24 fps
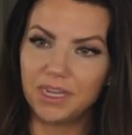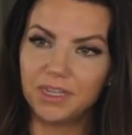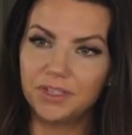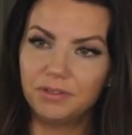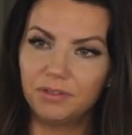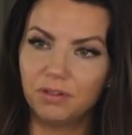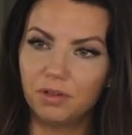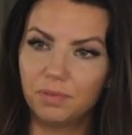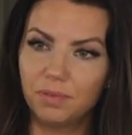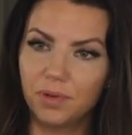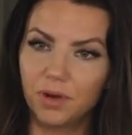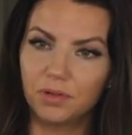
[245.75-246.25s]
to
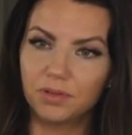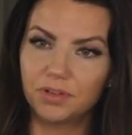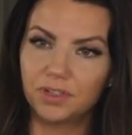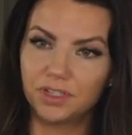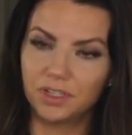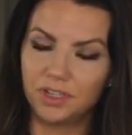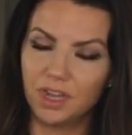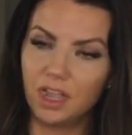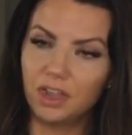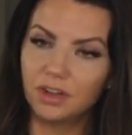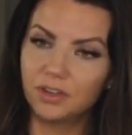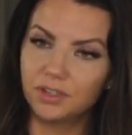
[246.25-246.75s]
approach the
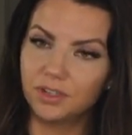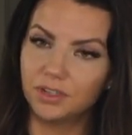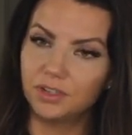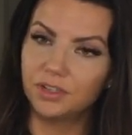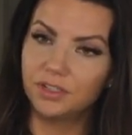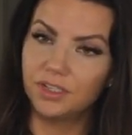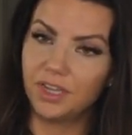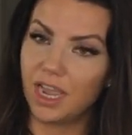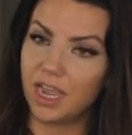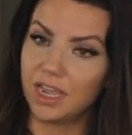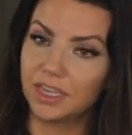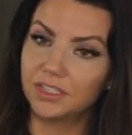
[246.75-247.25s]
doctor
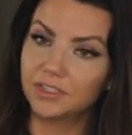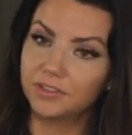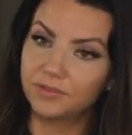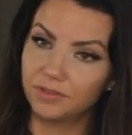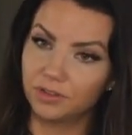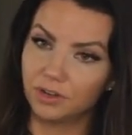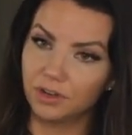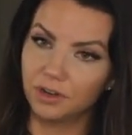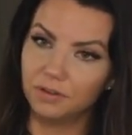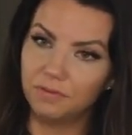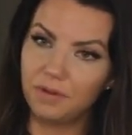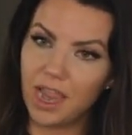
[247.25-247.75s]
to ask
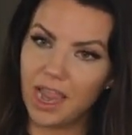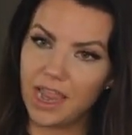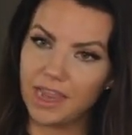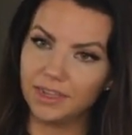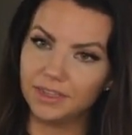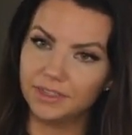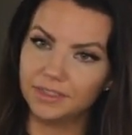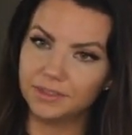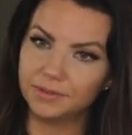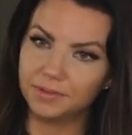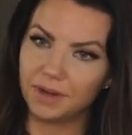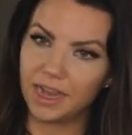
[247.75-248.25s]
for a
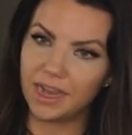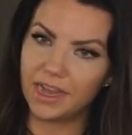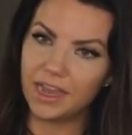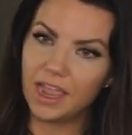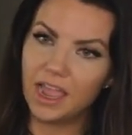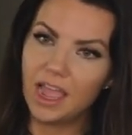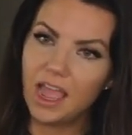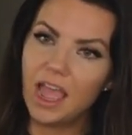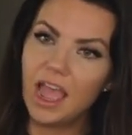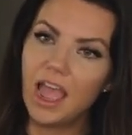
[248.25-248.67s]
raise, right?